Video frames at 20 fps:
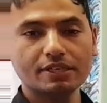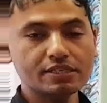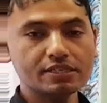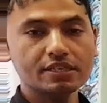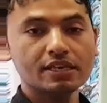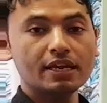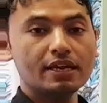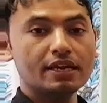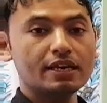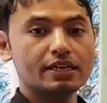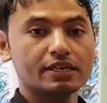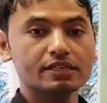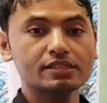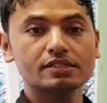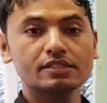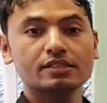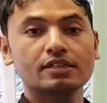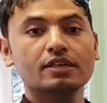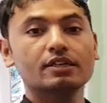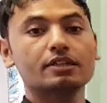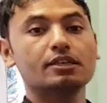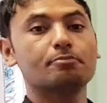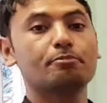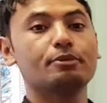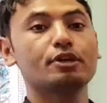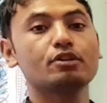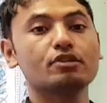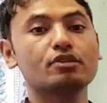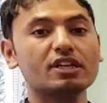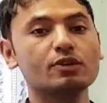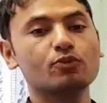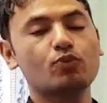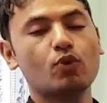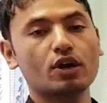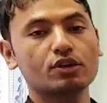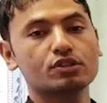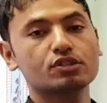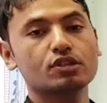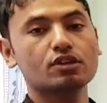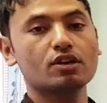is the periodic function
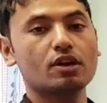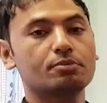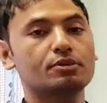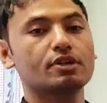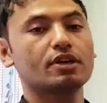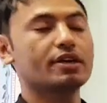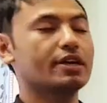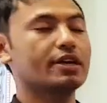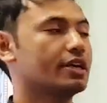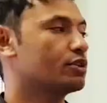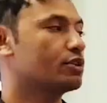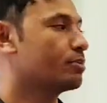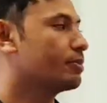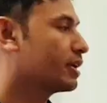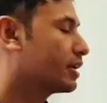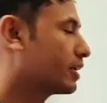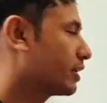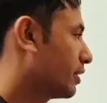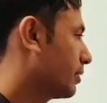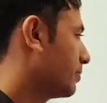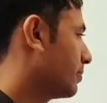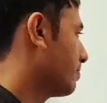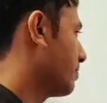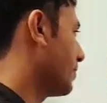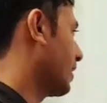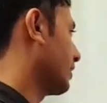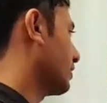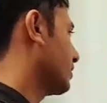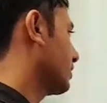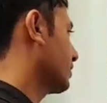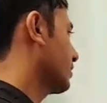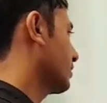of their atomic mass.